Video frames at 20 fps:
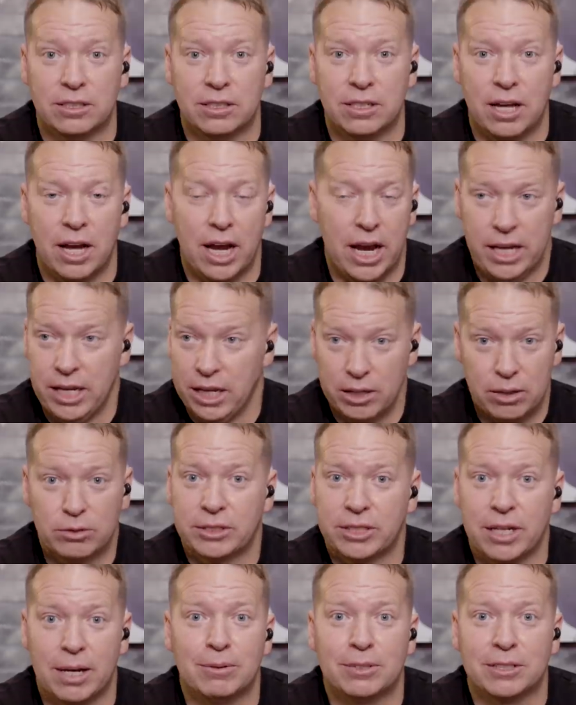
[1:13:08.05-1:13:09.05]
I ain't getting no
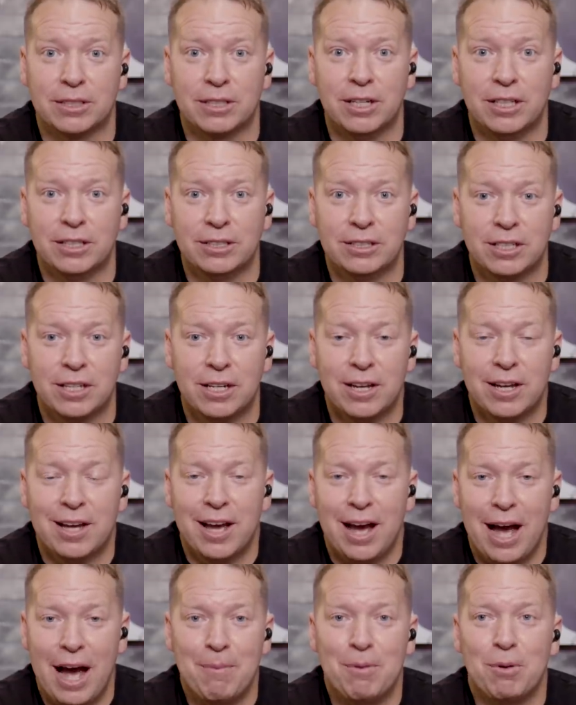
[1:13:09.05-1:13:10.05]
sandwich Dude. at lunch.
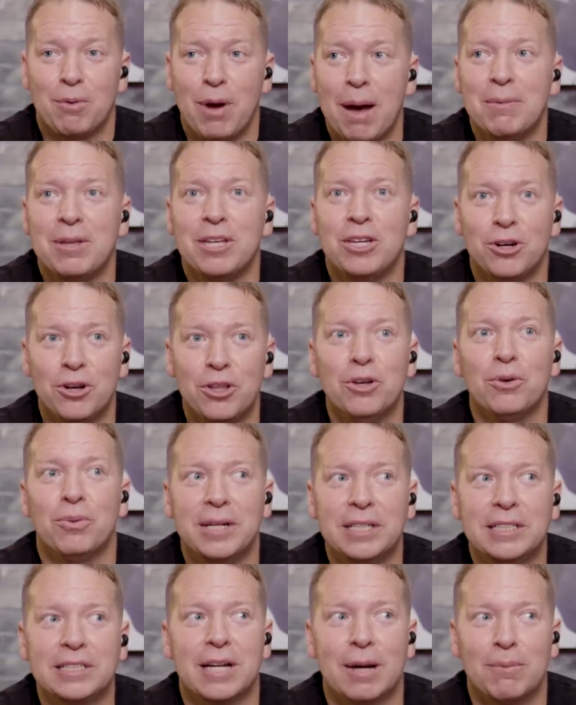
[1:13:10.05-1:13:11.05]
I mean, Rami, you're the
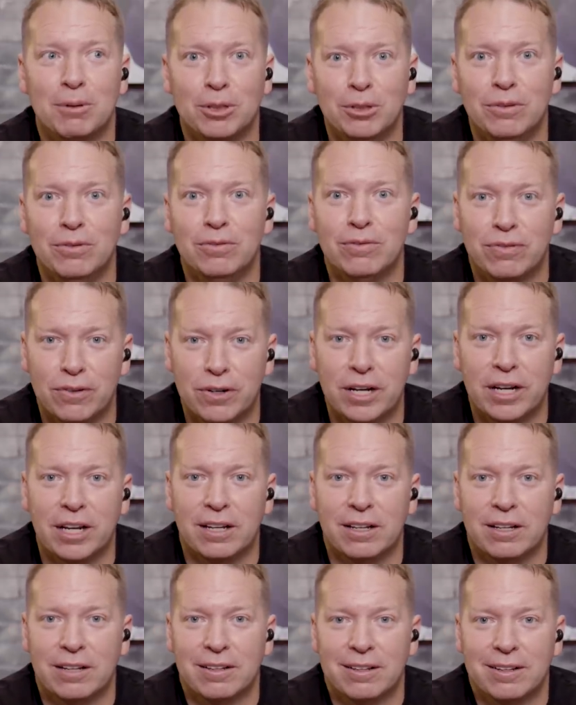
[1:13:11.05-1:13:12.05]
reason I'm gluten free.
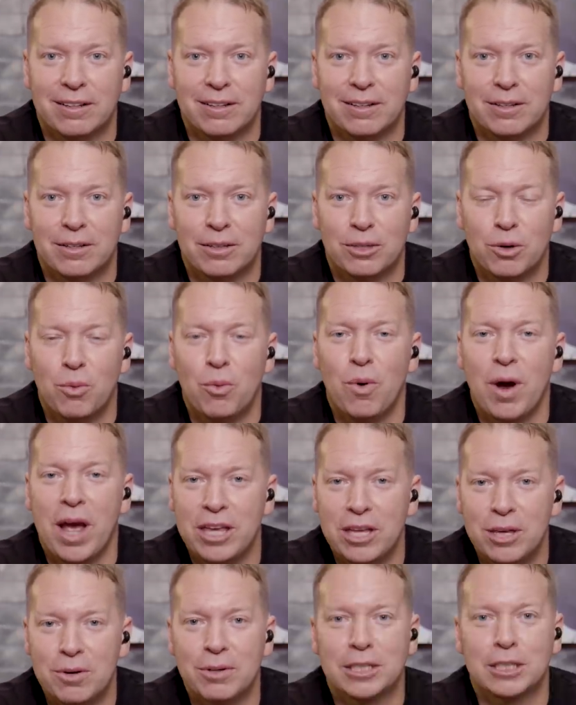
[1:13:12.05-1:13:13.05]
The way
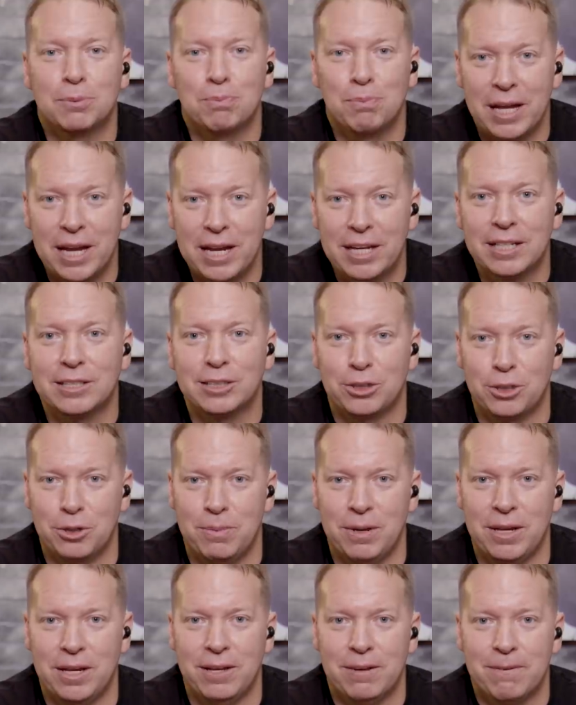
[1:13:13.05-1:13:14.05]
you explained it to
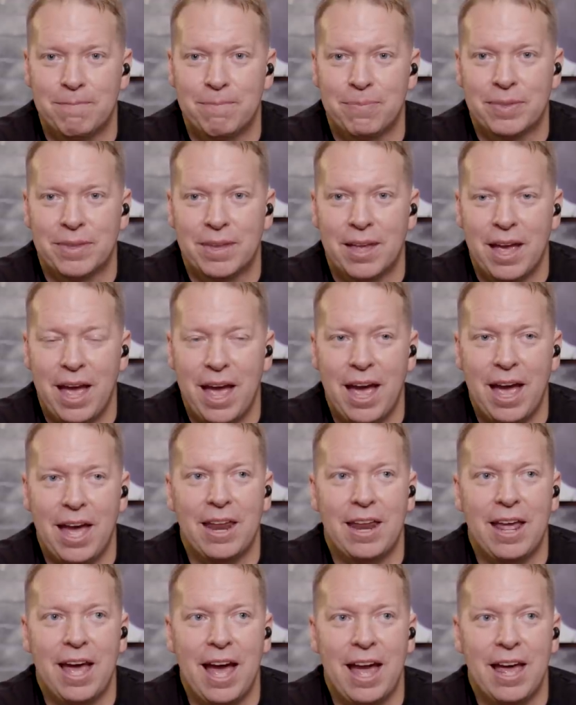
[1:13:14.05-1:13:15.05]
me
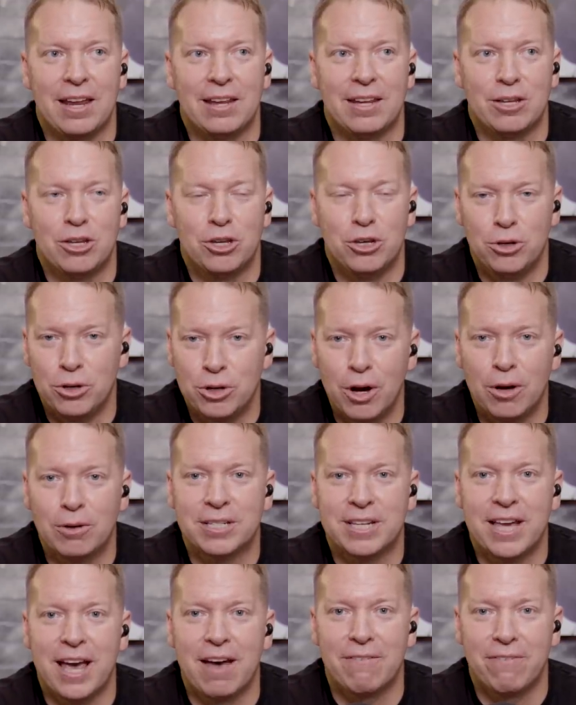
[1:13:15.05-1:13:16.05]
at, at, Hugo's
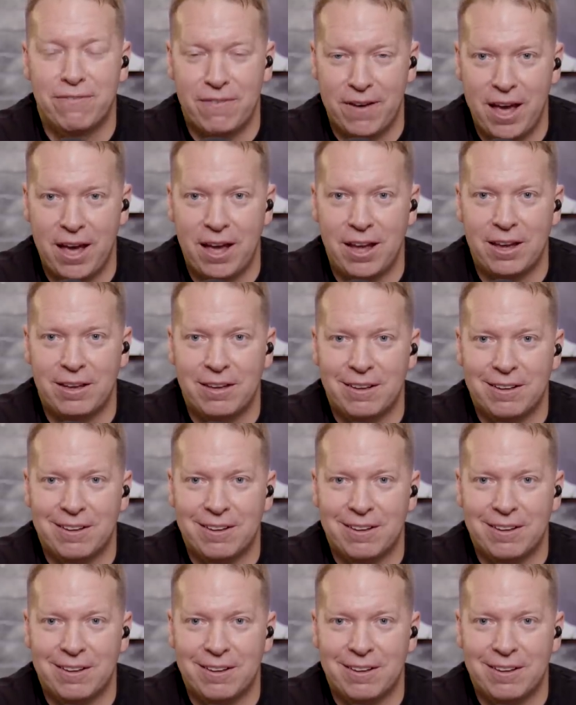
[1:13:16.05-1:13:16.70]
Cafe